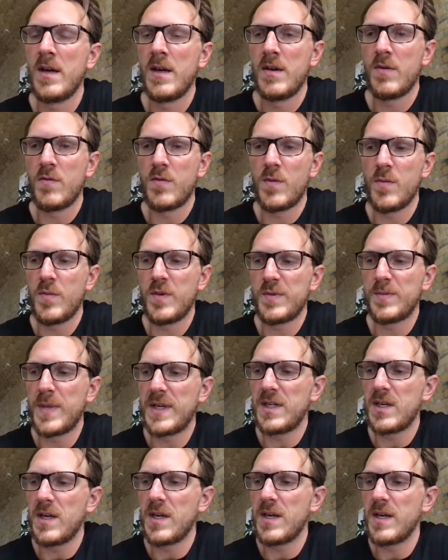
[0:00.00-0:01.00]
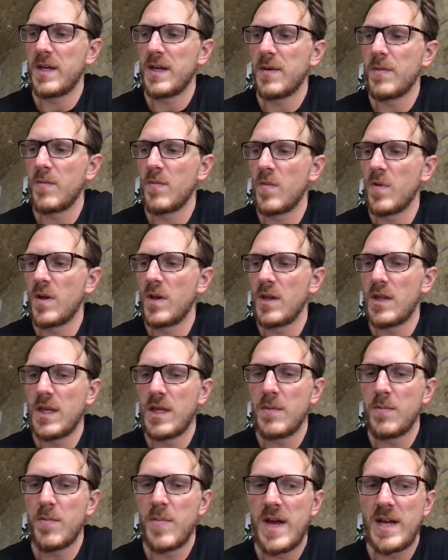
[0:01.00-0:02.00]
for especially
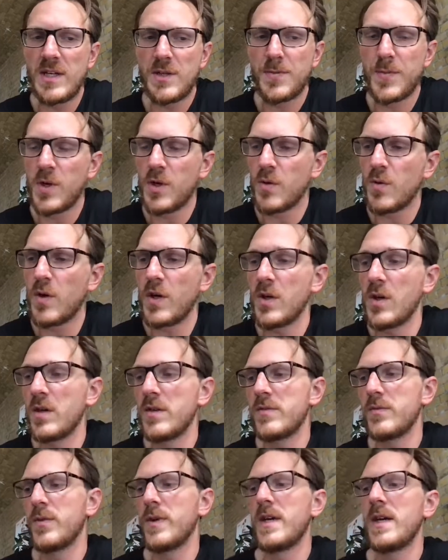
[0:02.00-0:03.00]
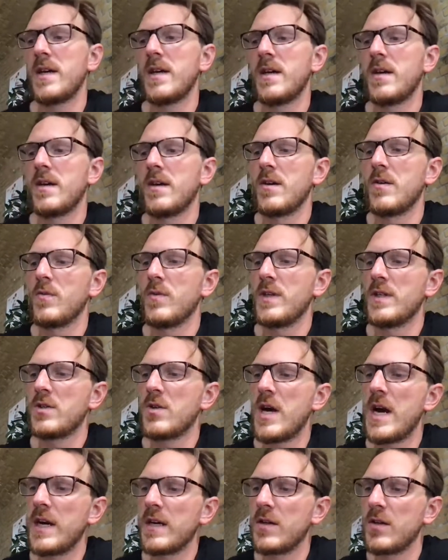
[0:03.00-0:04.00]
the benchmark workouts, we
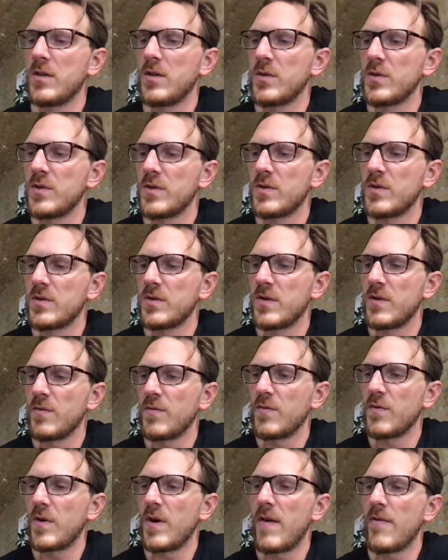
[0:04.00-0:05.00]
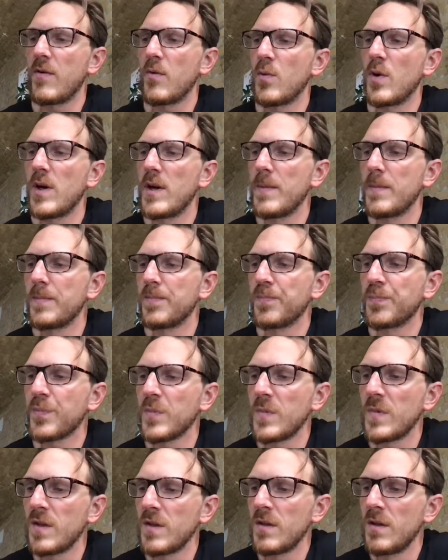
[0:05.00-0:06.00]
track those for everyone,
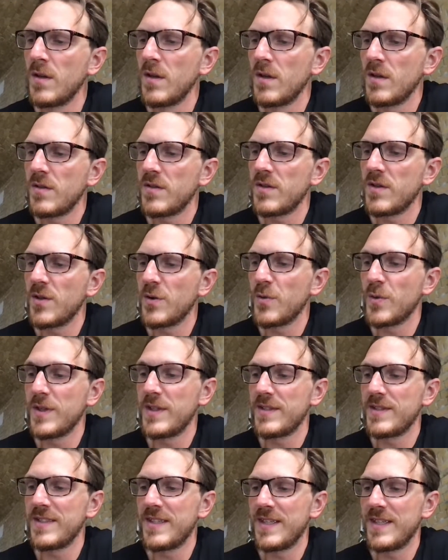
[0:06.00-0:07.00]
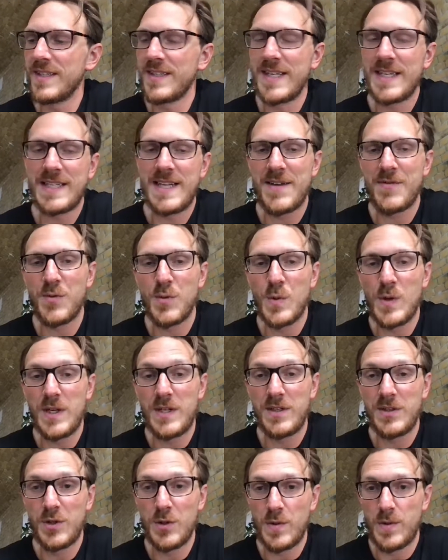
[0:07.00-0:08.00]
so we see that everyone
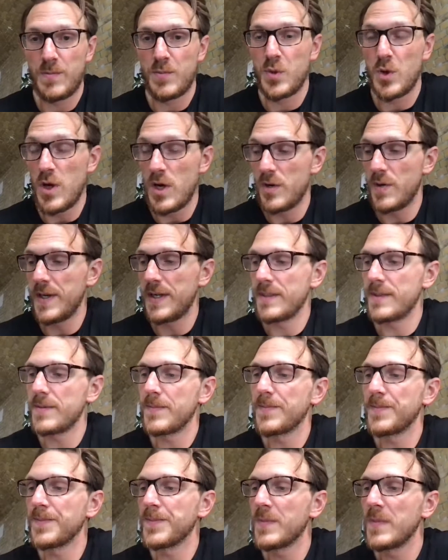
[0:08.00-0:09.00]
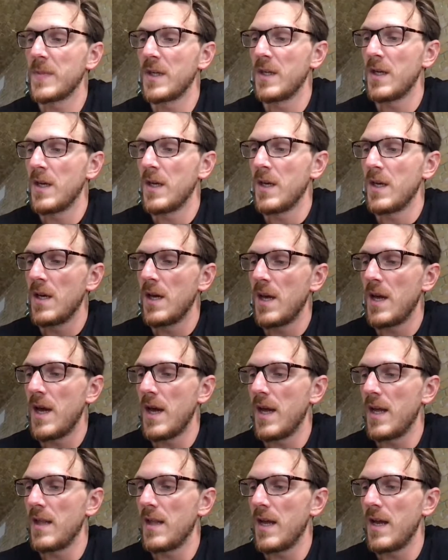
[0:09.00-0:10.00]
is doing progress.
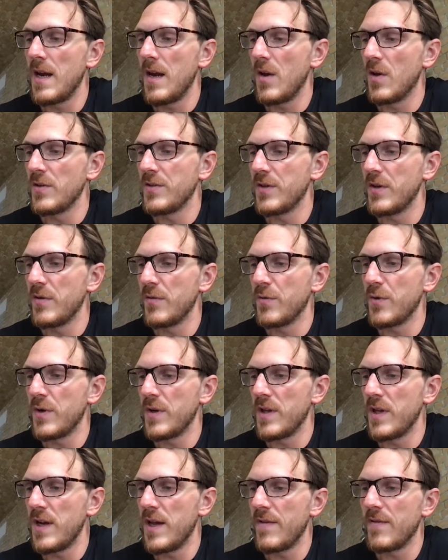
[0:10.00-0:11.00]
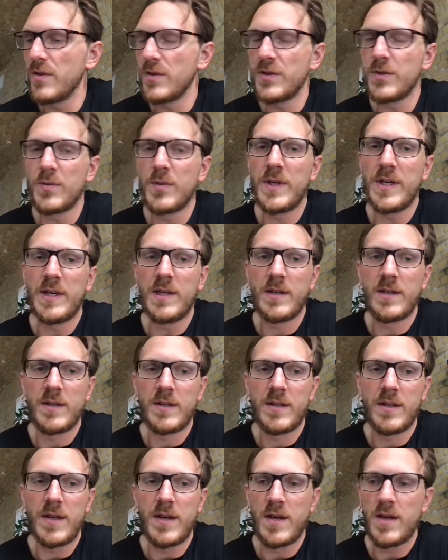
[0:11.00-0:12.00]
And then also for the levels we
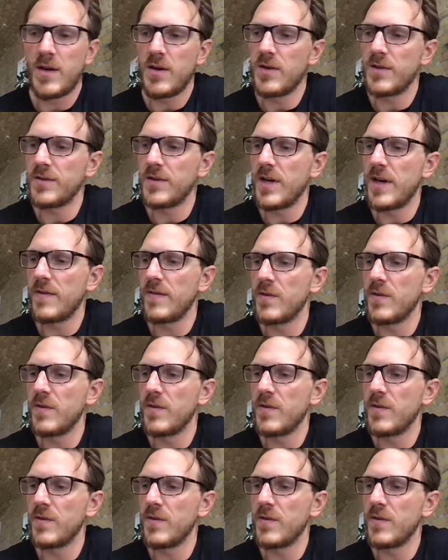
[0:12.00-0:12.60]
also have